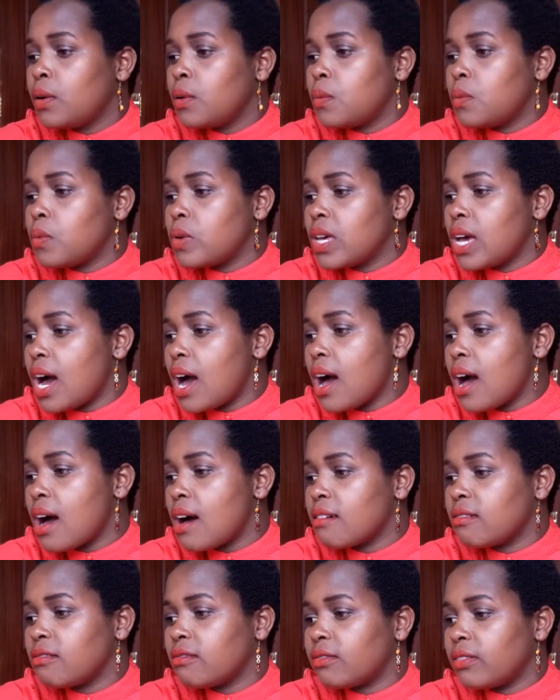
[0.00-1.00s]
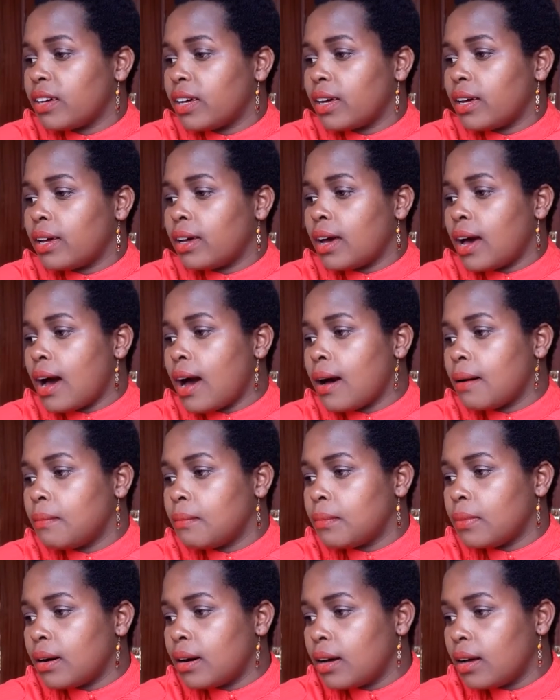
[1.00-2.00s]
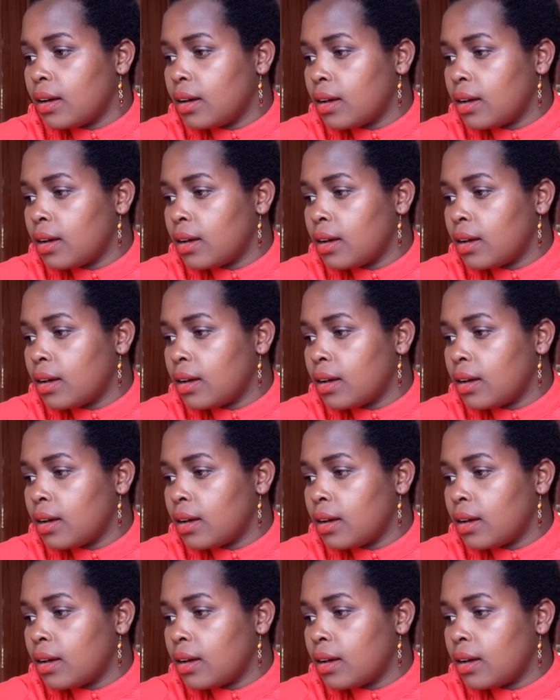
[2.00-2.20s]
we have harbor